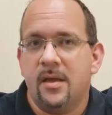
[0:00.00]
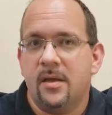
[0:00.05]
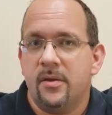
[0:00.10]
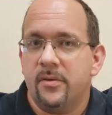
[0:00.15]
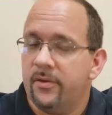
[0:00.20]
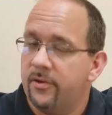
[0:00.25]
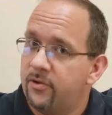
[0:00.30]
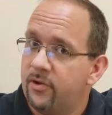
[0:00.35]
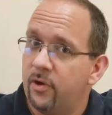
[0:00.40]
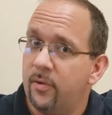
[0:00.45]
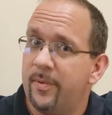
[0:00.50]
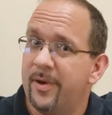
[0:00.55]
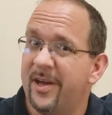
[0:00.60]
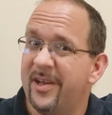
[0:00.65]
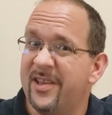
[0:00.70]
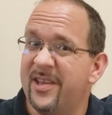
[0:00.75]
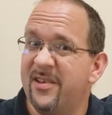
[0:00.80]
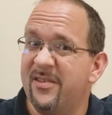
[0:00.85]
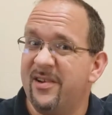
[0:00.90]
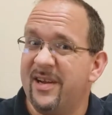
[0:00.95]
The tuba, on
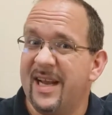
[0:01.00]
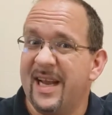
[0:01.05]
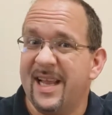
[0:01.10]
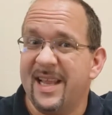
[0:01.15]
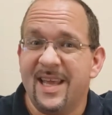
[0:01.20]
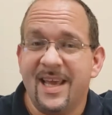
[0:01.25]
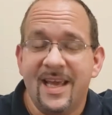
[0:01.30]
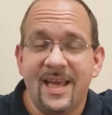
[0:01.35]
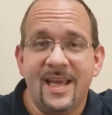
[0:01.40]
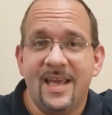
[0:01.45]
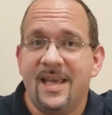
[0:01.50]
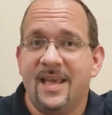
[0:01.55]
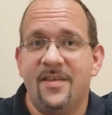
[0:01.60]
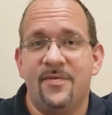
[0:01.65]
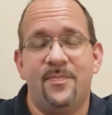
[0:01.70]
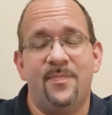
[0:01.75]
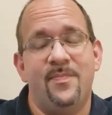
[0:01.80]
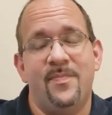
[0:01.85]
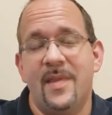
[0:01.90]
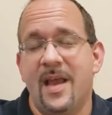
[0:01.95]
the other hand,
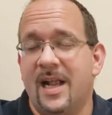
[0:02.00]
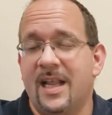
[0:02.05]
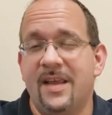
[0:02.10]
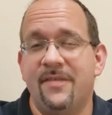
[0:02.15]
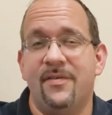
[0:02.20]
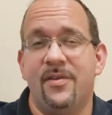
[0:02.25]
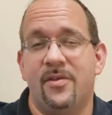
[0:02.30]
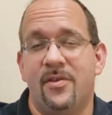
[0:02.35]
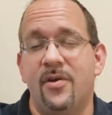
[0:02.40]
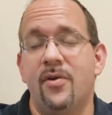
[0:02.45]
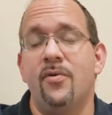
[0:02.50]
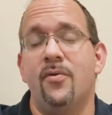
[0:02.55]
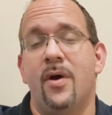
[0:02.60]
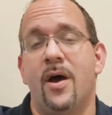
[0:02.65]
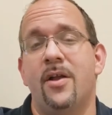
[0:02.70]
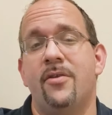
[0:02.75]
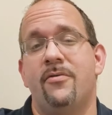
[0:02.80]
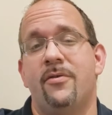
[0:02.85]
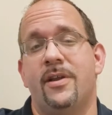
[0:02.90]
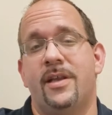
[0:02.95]
is not even
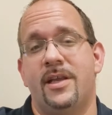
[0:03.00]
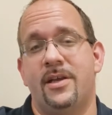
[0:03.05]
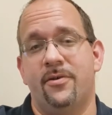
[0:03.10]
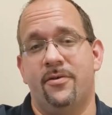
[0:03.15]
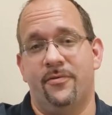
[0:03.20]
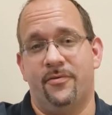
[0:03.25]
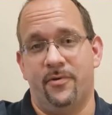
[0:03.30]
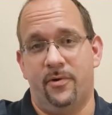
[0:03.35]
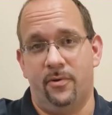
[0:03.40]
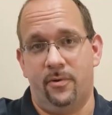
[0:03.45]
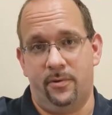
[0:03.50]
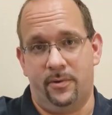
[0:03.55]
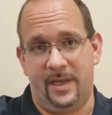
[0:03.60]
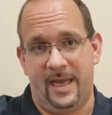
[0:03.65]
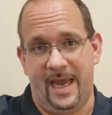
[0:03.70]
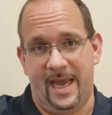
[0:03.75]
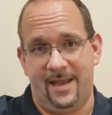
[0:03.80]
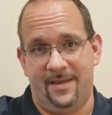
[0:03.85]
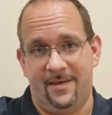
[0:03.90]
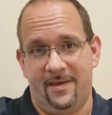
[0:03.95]
200 years old
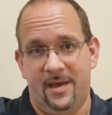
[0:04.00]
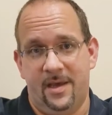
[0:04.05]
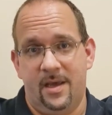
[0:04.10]
yet.